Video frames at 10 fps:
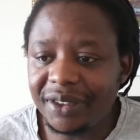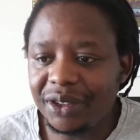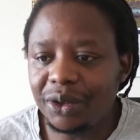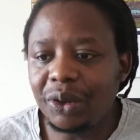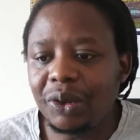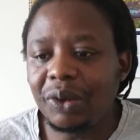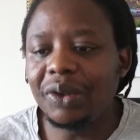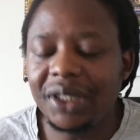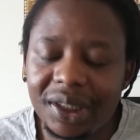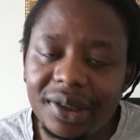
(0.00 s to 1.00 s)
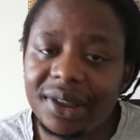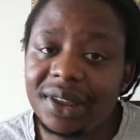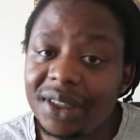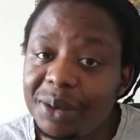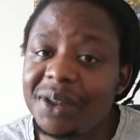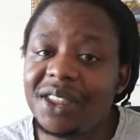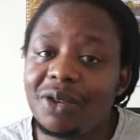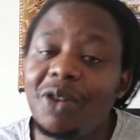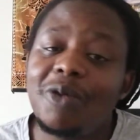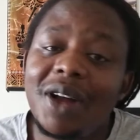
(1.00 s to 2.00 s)
So, you know, it was a
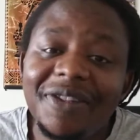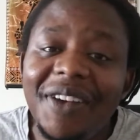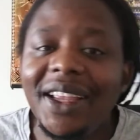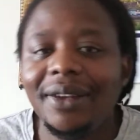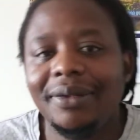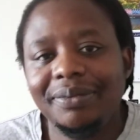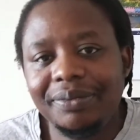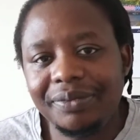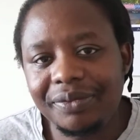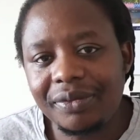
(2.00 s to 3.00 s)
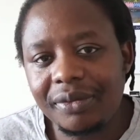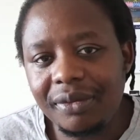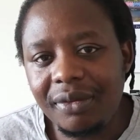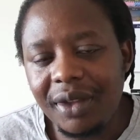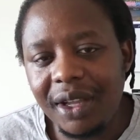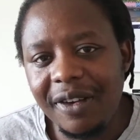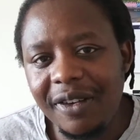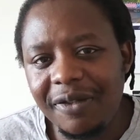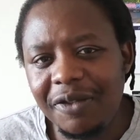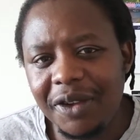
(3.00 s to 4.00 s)
long qualifying
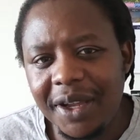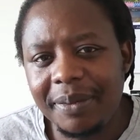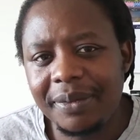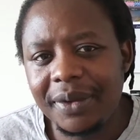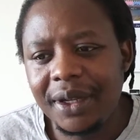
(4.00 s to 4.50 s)
for them.